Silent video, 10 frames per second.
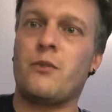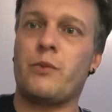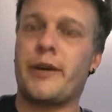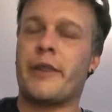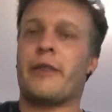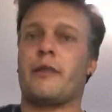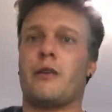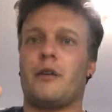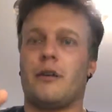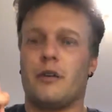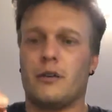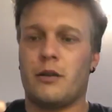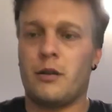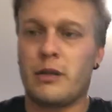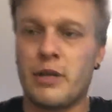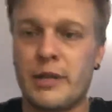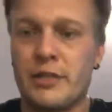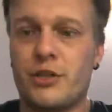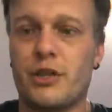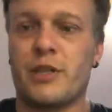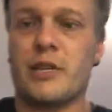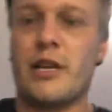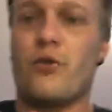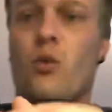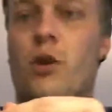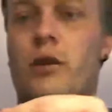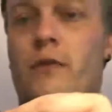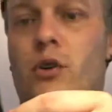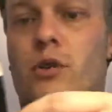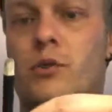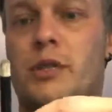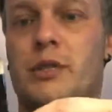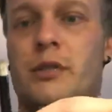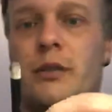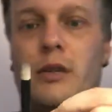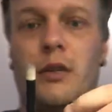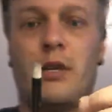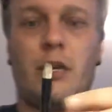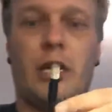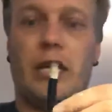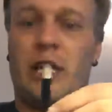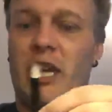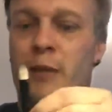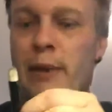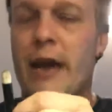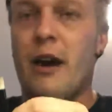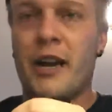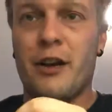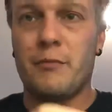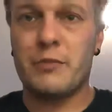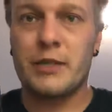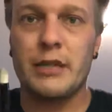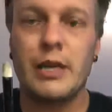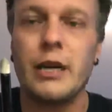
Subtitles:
with, now this is just another one of those eBay items.